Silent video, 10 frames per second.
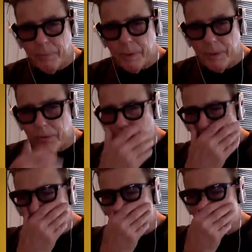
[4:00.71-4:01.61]

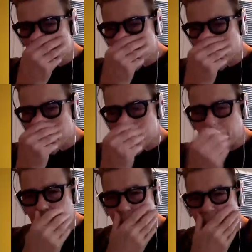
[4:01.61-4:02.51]
the
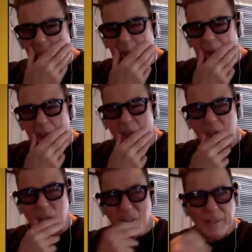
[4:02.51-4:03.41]
central
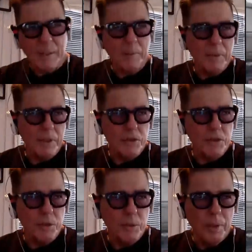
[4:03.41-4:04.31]

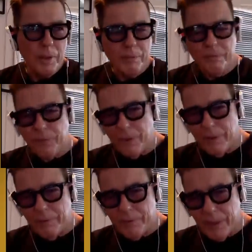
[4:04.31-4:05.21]
issue of
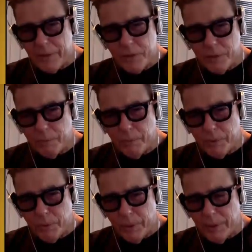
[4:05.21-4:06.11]
tension
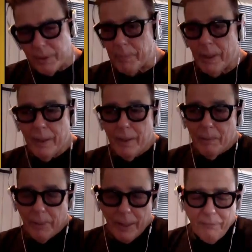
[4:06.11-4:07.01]
between them. Sure.
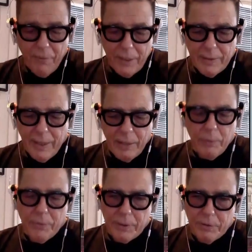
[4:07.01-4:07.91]
But frankly, I
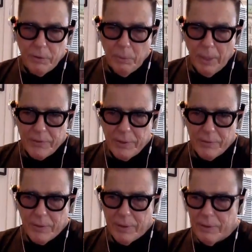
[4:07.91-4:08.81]
don't think the U.S.
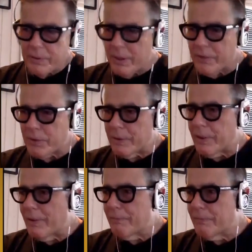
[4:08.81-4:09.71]
has any intention
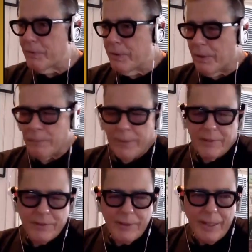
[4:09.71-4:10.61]
of, they
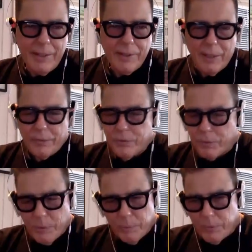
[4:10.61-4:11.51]
sent 8,000
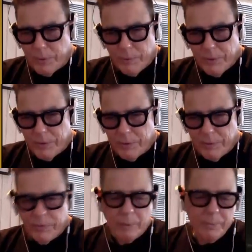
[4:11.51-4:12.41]
troops in recently
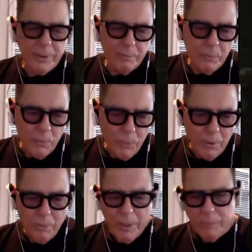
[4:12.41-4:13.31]
or something in war around